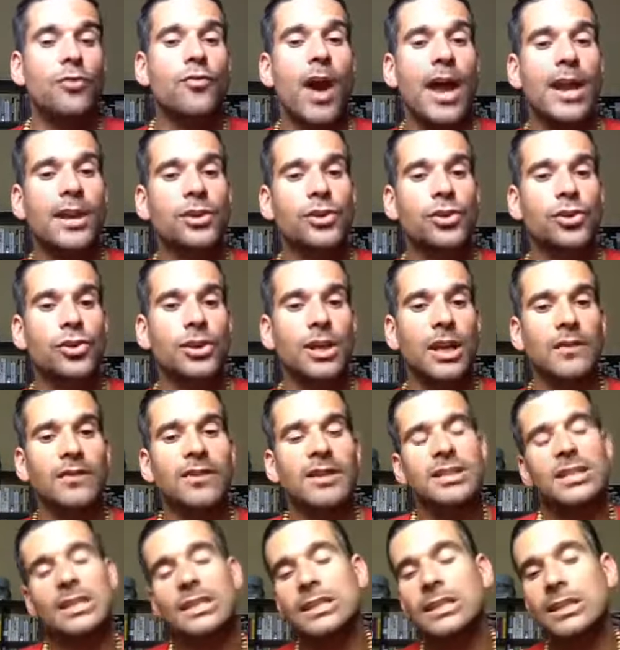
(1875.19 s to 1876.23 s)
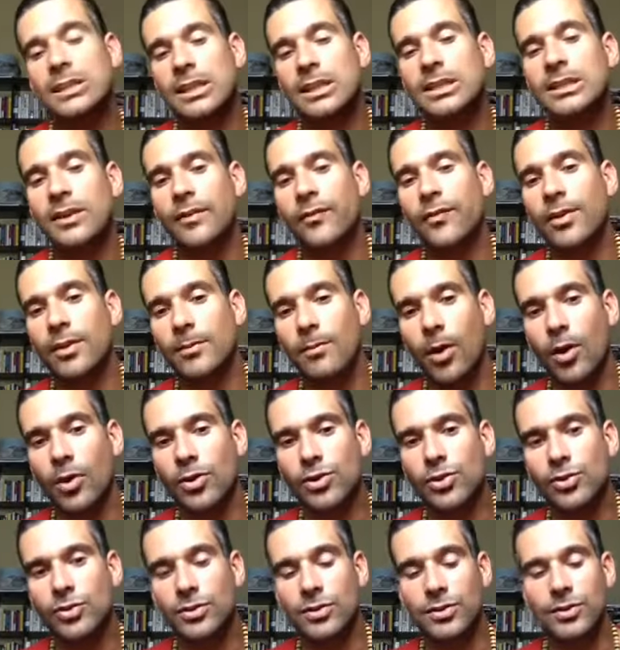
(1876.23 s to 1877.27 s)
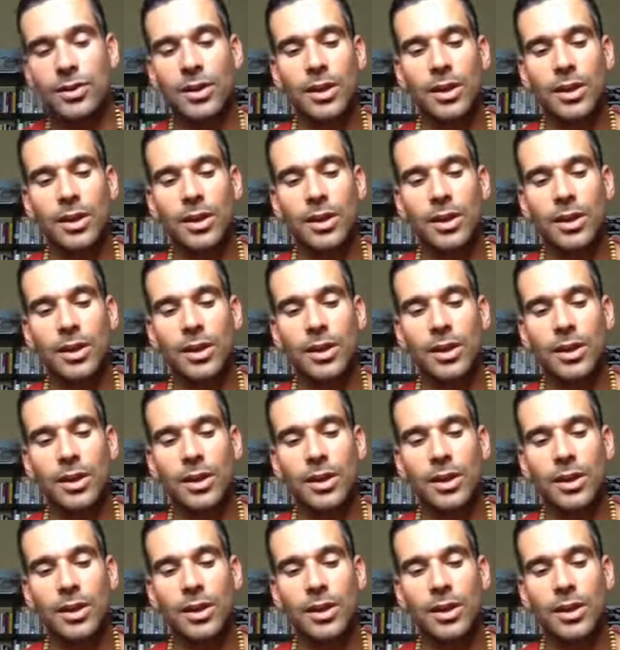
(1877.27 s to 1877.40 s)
gratitude even, is the different emotions.